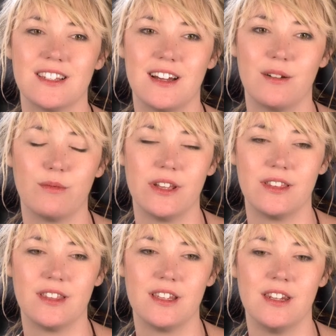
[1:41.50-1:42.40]
start with
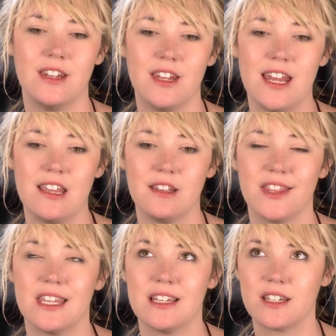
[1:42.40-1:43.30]
in any
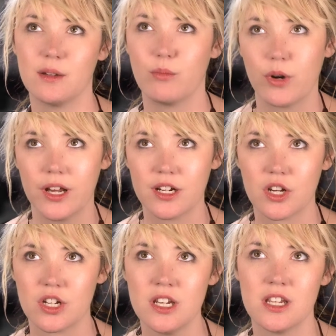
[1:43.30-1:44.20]
theatre
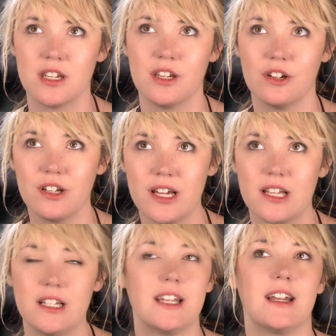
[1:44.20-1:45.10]
production, and
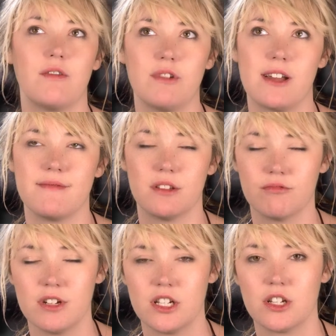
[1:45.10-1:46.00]
luckily enough we have this
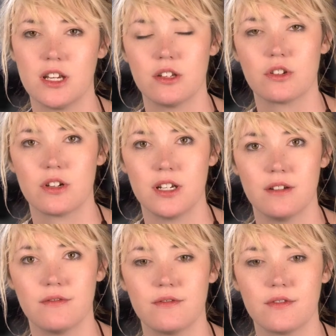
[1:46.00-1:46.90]
rich history
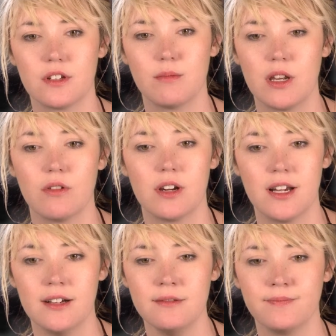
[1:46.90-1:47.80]
of Camino
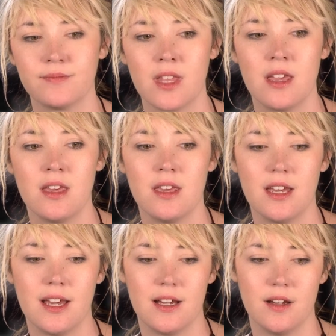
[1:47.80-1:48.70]
Real,
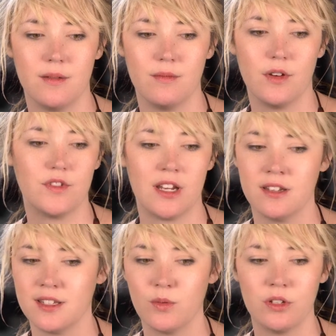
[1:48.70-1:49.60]
of
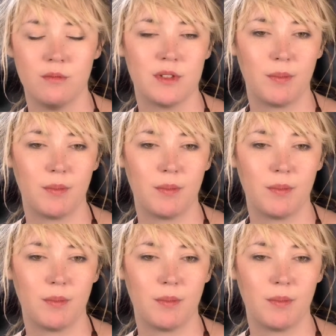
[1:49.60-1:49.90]
Tennessee Williams'